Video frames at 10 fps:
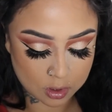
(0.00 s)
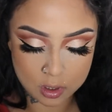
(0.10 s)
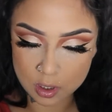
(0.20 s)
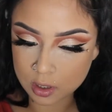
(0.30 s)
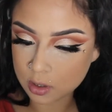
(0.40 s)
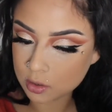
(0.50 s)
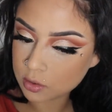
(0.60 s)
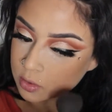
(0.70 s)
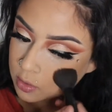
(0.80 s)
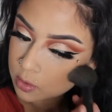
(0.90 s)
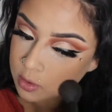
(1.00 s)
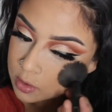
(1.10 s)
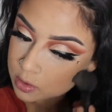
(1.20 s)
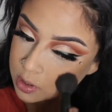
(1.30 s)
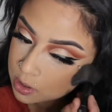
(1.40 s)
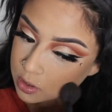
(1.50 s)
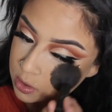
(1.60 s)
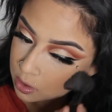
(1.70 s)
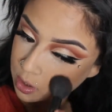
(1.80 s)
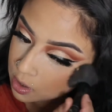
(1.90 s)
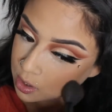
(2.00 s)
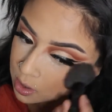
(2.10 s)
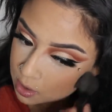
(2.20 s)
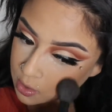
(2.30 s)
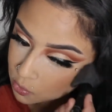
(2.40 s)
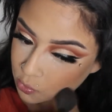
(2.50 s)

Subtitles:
There, so where the cheeks are at.